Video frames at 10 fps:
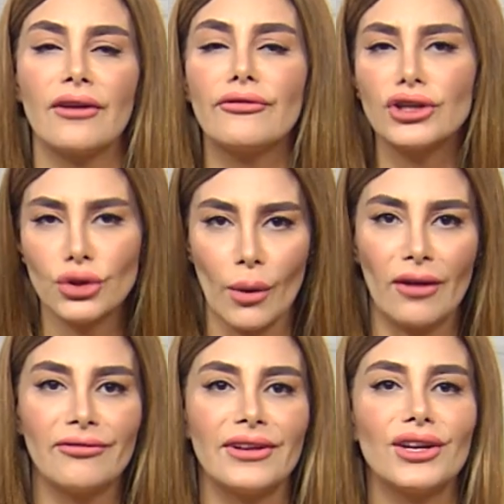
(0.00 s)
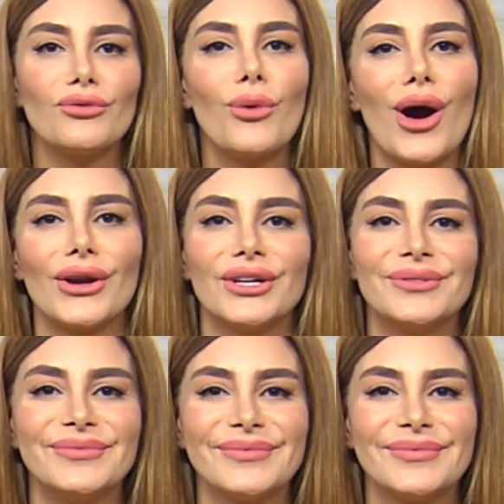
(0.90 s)
for 12 feet of water.
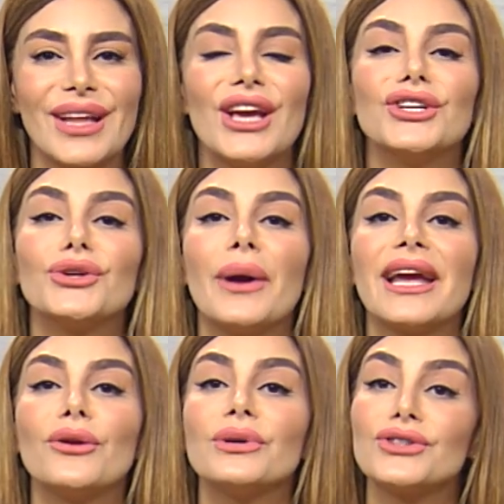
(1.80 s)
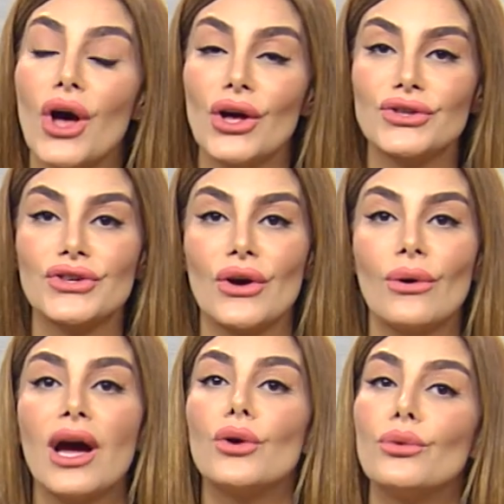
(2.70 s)
Twain was also
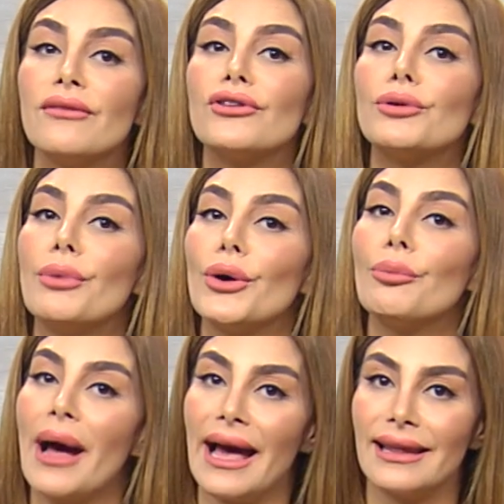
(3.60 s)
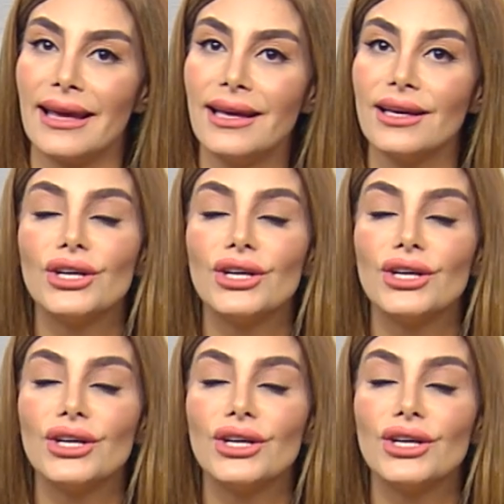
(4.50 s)
a riverboat pilot,